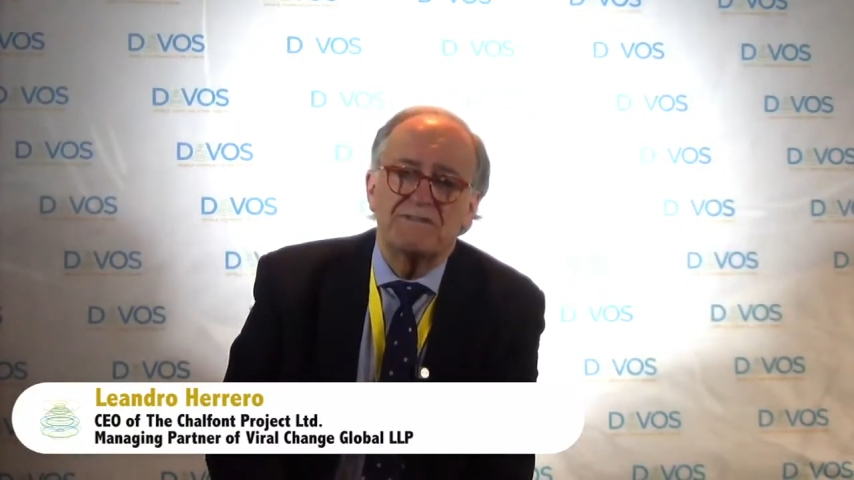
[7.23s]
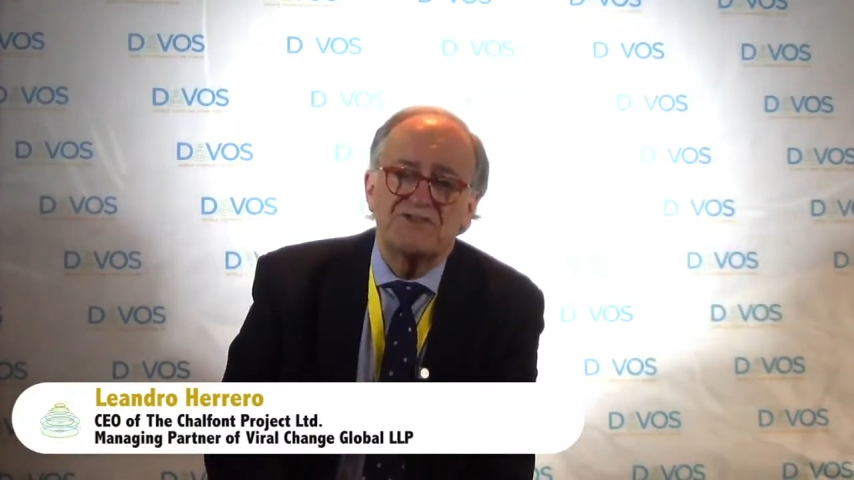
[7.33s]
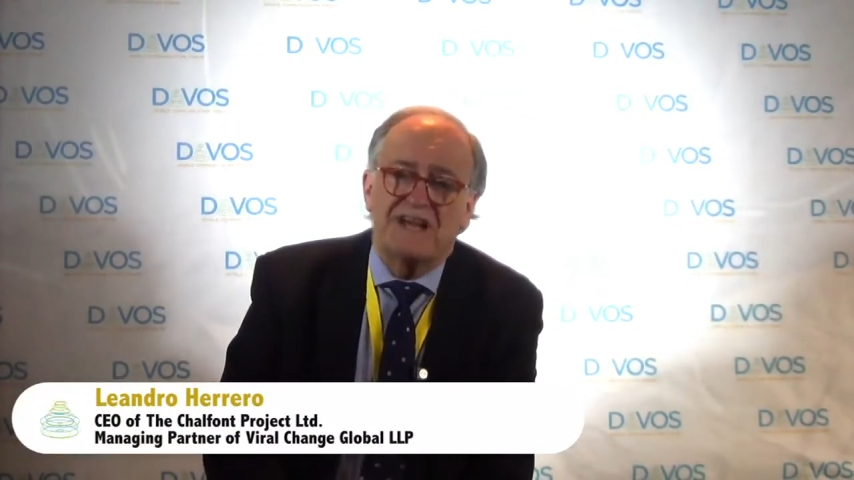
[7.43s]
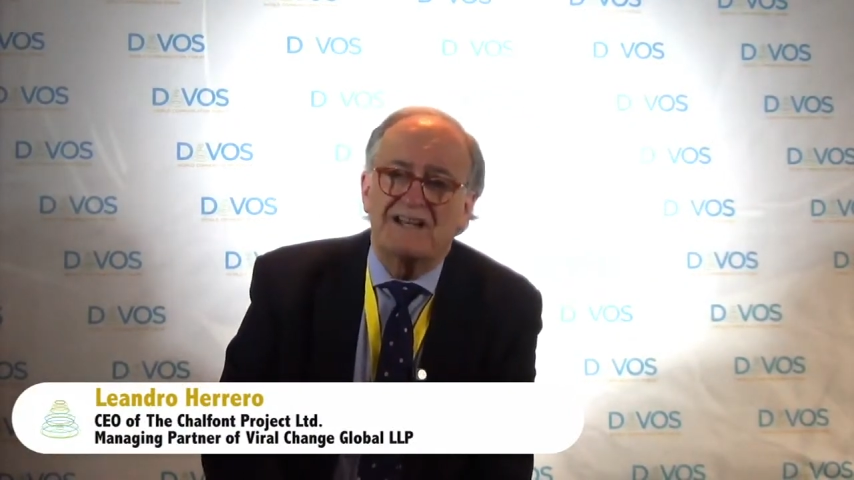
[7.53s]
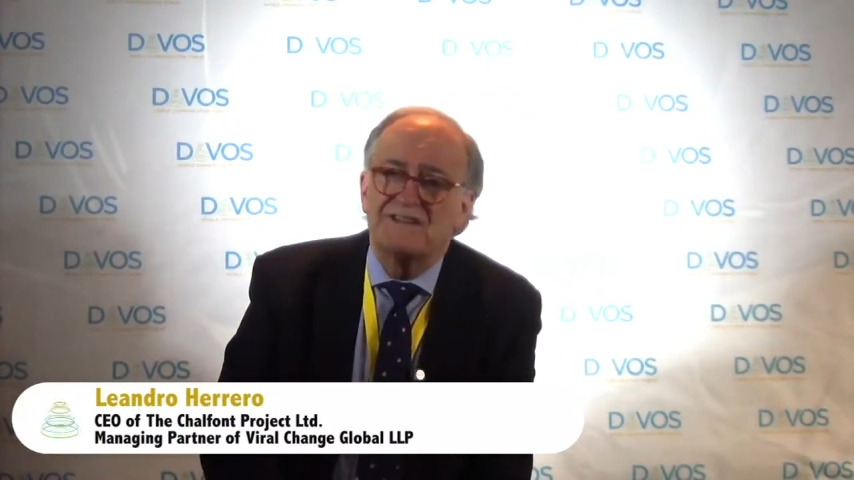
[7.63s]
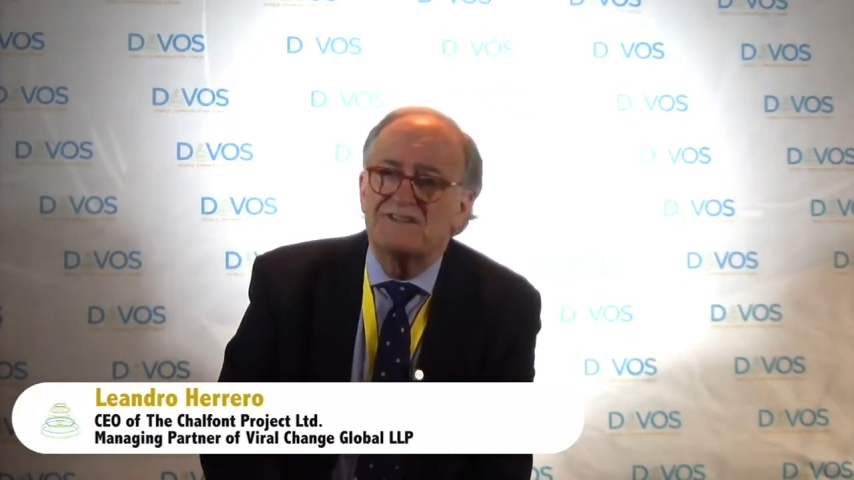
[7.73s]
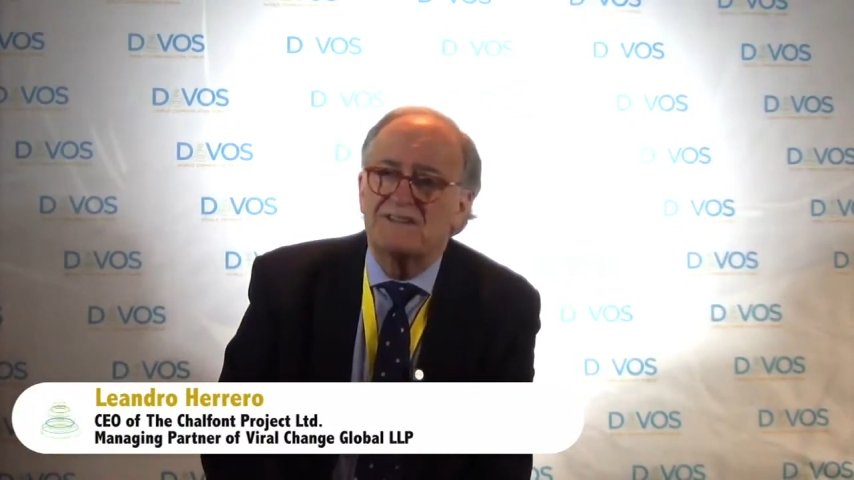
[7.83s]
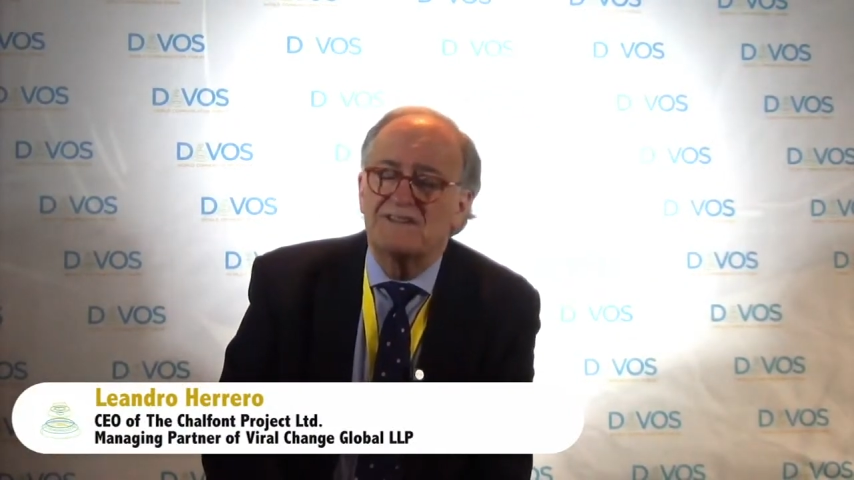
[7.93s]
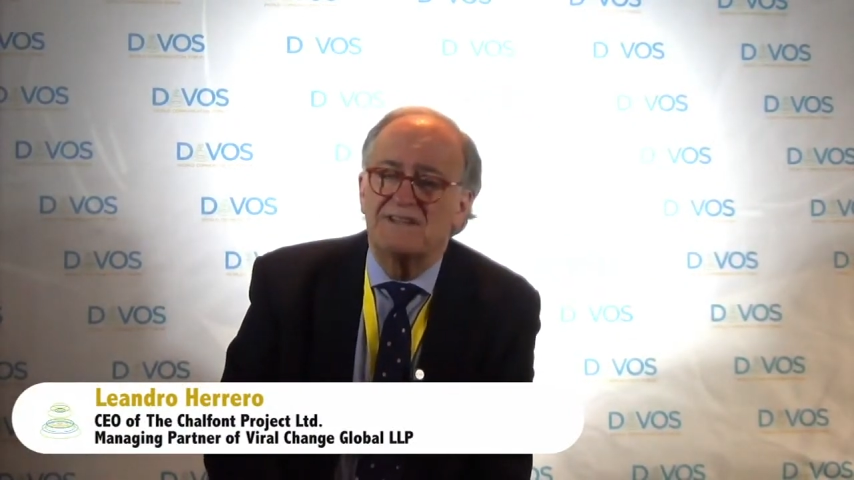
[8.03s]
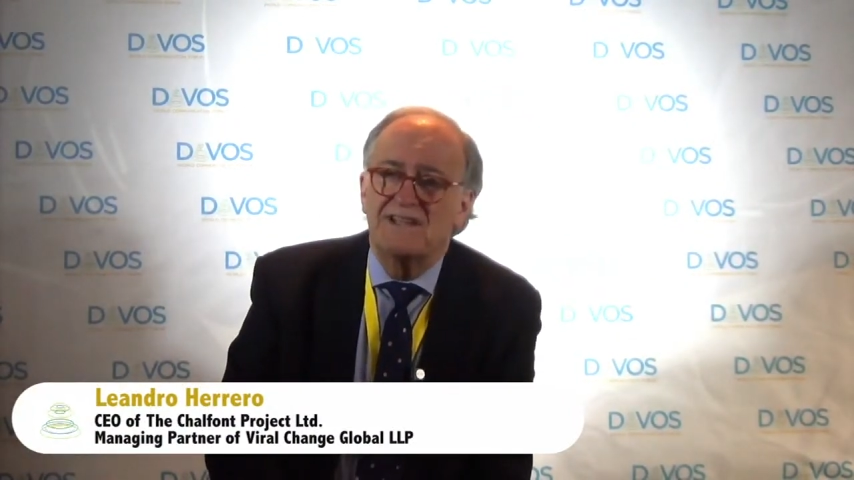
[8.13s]

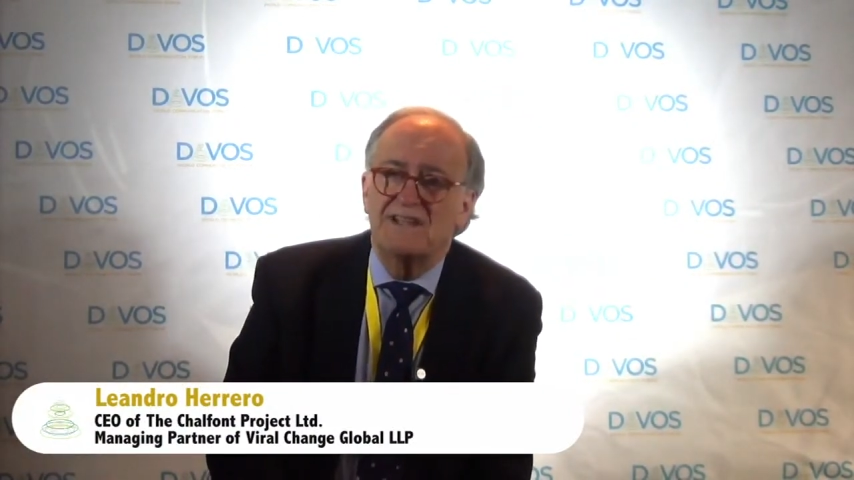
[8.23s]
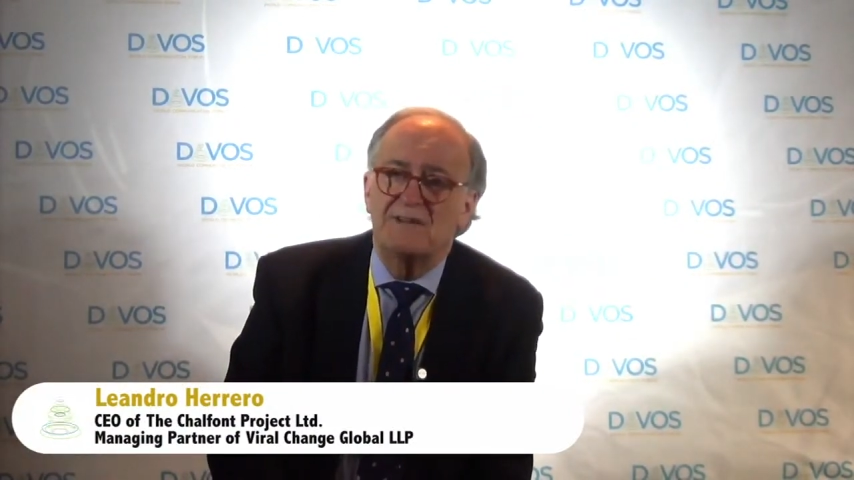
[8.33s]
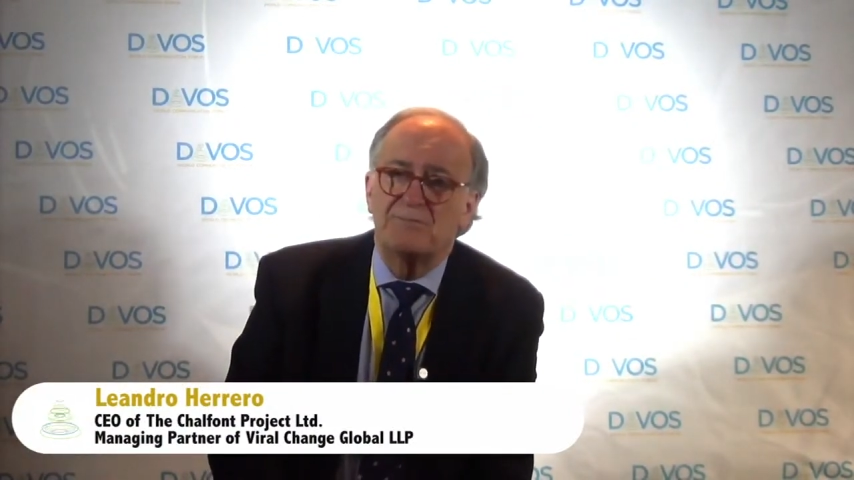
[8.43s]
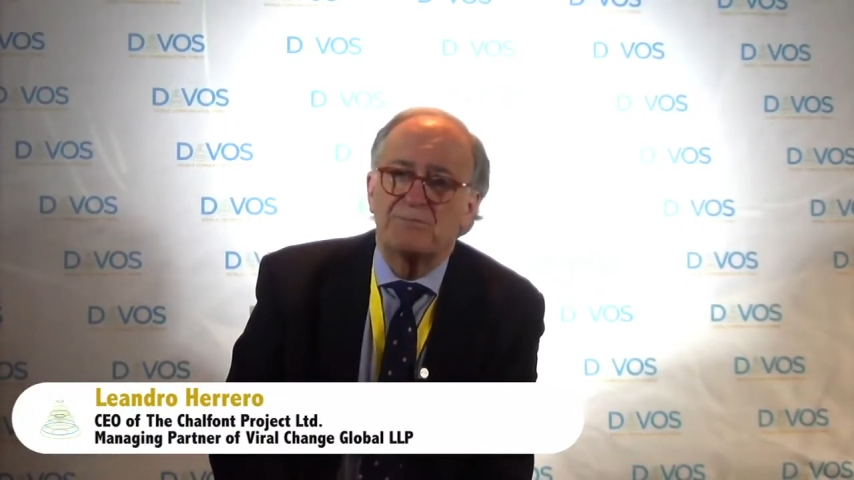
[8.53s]
challenging the